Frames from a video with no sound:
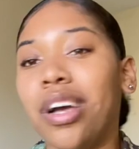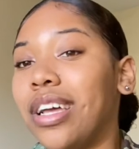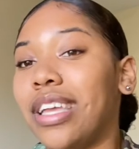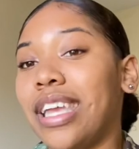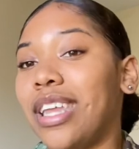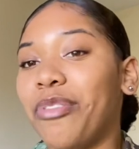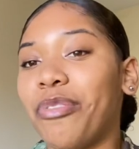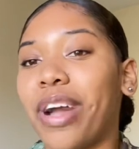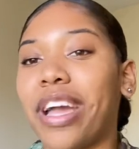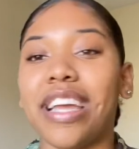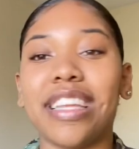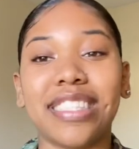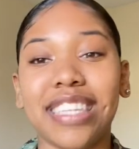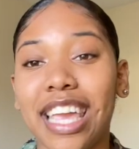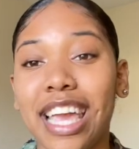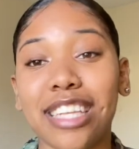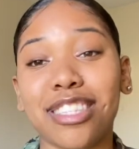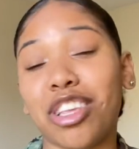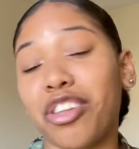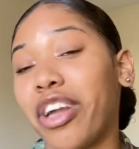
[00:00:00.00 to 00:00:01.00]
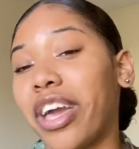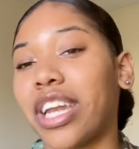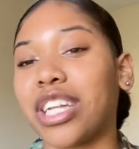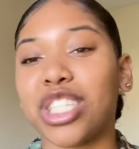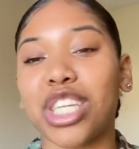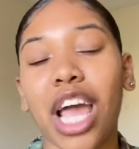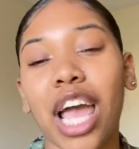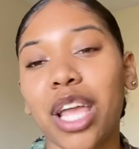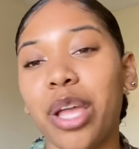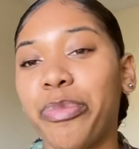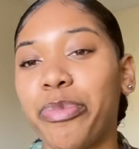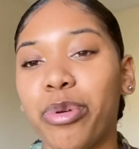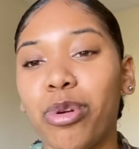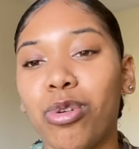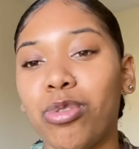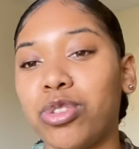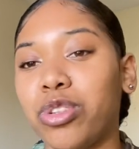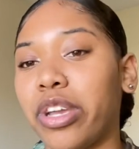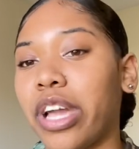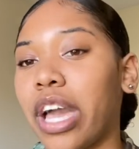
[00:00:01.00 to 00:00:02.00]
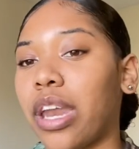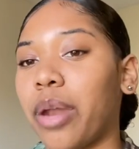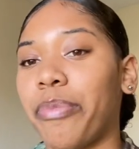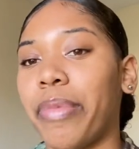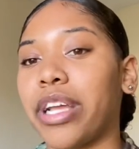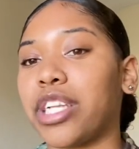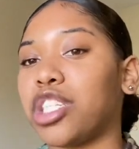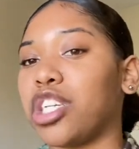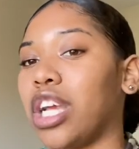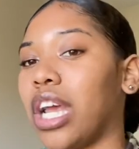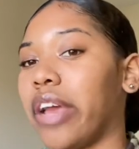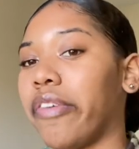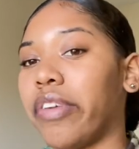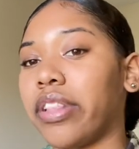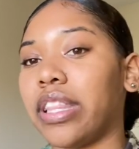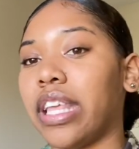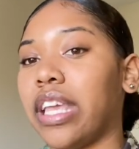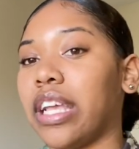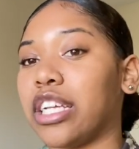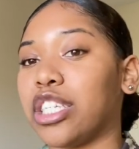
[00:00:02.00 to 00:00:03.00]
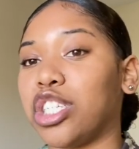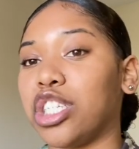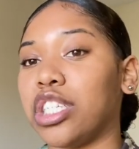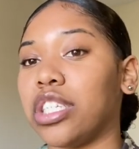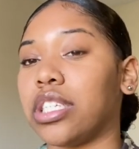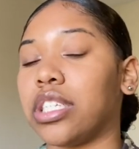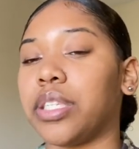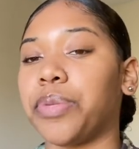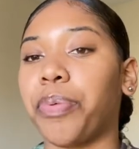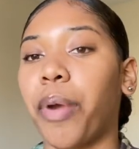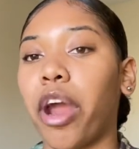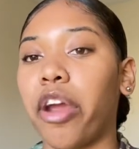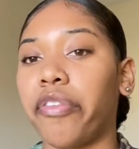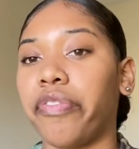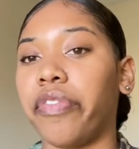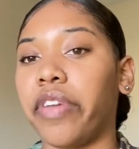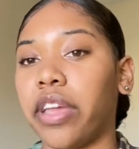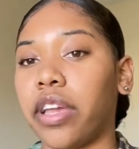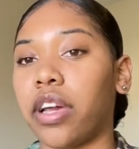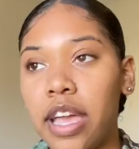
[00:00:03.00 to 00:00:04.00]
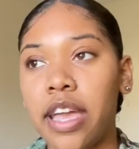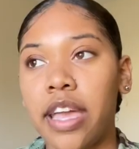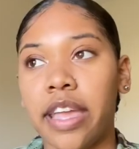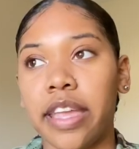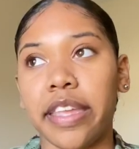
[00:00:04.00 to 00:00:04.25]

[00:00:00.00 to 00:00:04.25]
anyways yeah so you got to shine your boots you got to make sure everything is just perfect